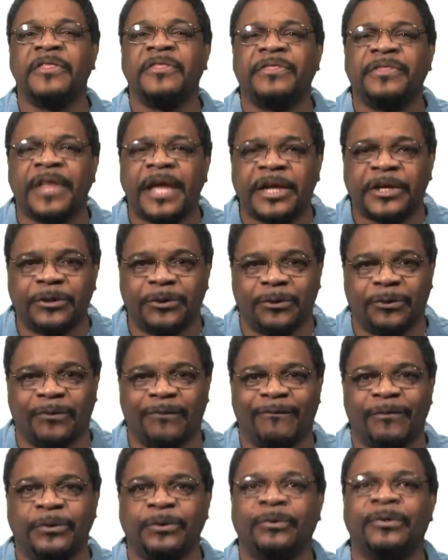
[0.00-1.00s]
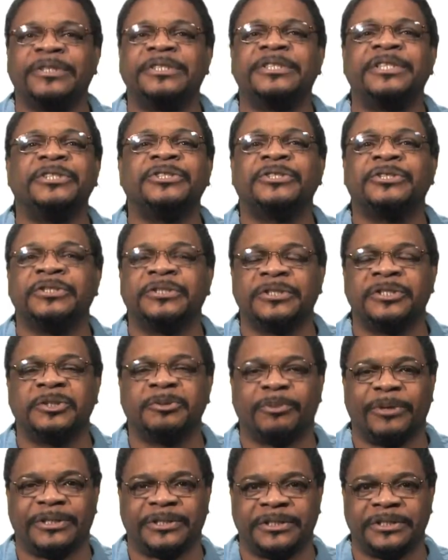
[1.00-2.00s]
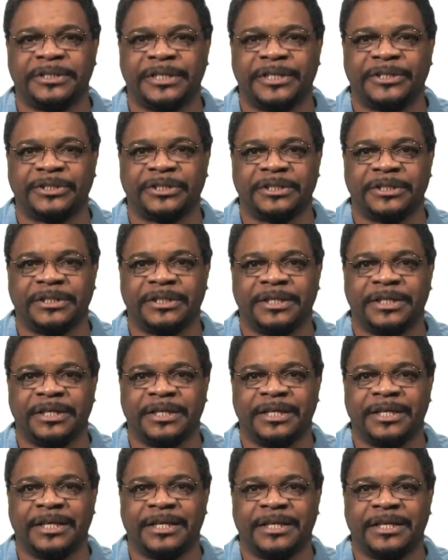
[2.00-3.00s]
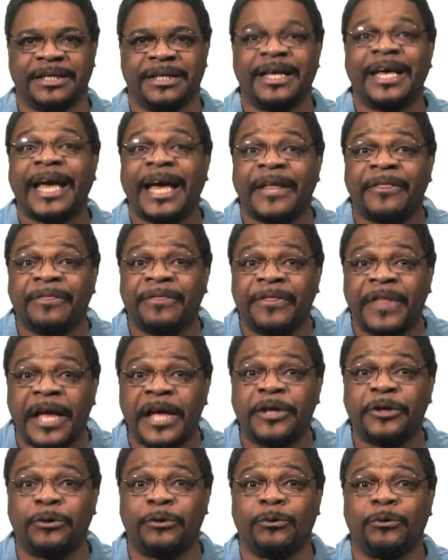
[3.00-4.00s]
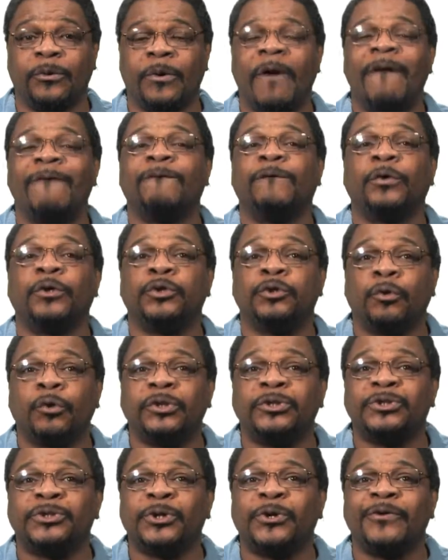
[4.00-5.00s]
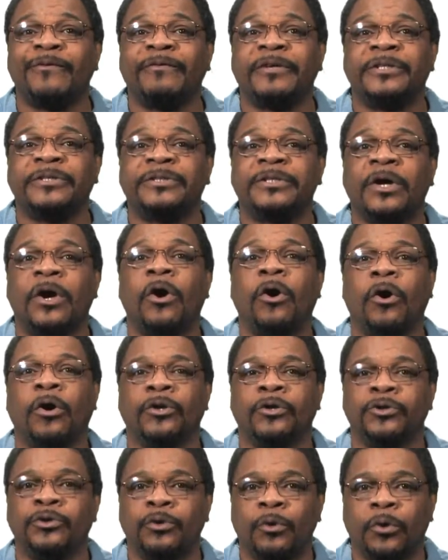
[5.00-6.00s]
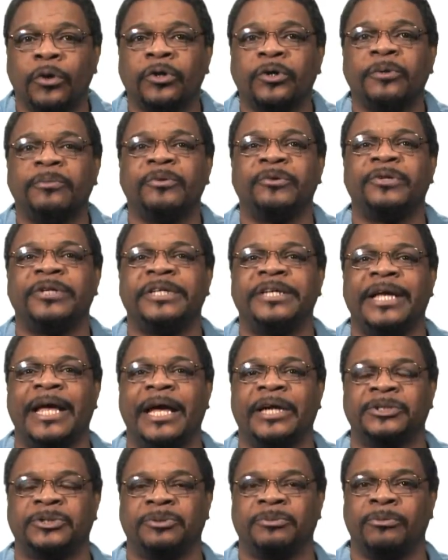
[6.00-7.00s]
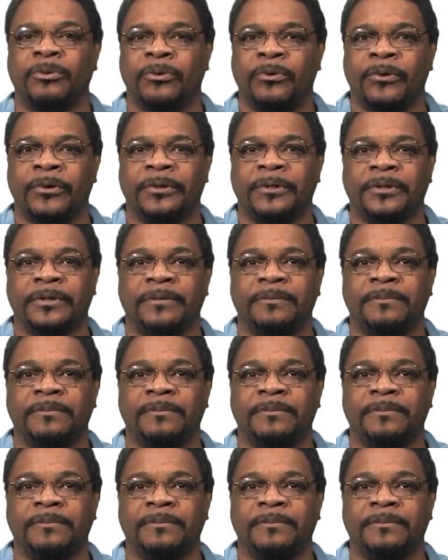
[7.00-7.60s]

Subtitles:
Thank you for your attention to this presentation, and thank you for your service on your Community Action Board.